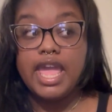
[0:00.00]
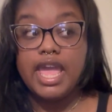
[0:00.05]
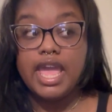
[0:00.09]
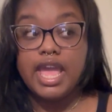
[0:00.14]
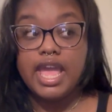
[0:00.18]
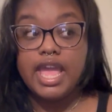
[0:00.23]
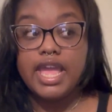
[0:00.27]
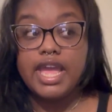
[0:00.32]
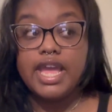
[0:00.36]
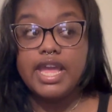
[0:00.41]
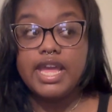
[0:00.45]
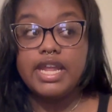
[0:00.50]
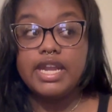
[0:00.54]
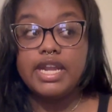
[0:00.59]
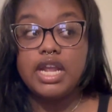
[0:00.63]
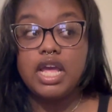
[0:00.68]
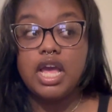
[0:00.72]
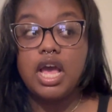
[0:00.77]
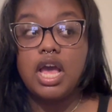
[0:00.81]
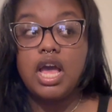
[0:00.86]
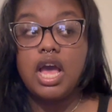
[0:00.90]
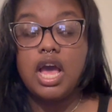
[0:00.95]
And
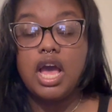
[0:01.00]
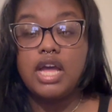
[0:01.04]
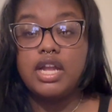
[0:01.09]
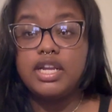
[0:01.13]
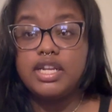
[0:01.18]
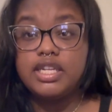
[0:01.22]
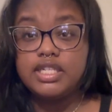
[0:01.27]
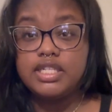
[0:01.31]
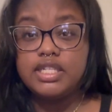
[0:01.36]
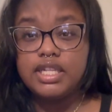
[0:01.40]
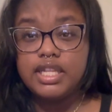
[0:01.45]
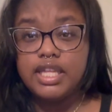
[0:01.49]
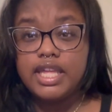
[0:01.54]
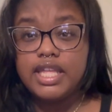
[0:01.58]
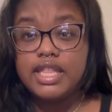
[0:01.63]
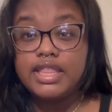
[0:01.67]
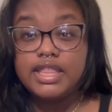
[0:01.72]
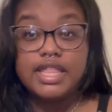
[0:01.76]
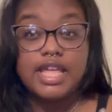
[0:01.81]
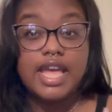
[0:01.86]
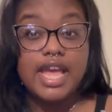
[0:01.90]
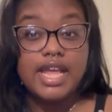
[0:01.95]
honestly,
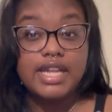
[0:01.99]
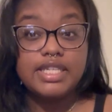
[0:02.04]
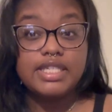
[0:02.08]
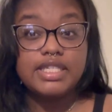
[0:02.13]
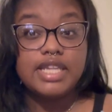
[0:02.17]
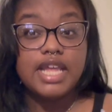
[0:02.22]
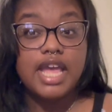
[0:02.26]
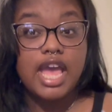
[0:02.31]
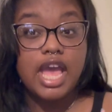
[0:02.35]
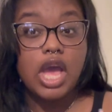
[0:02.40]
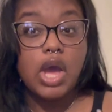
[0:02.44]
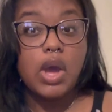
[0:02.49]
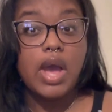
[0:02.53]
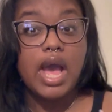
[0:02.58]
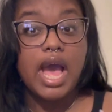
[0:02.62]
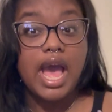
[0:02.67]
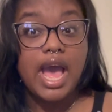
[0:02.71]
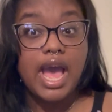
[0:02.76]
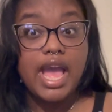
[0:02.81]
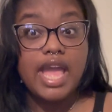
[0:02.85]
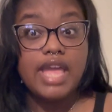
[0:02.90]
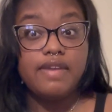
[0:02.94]
that's how
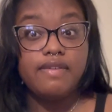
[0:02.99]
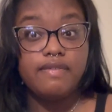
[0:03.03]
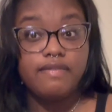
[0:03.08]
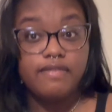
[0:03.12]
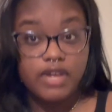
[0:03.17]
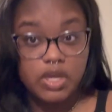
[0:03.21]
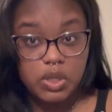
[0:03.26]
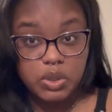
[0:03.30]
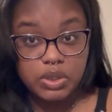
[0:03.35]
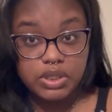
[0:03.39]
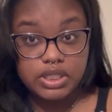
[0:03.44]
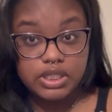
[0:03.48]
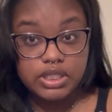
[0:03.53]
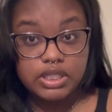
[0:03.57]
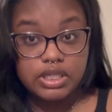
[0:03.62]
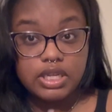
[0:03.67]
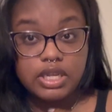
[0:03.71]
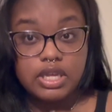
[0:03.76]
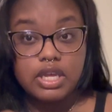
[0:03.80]
I felt.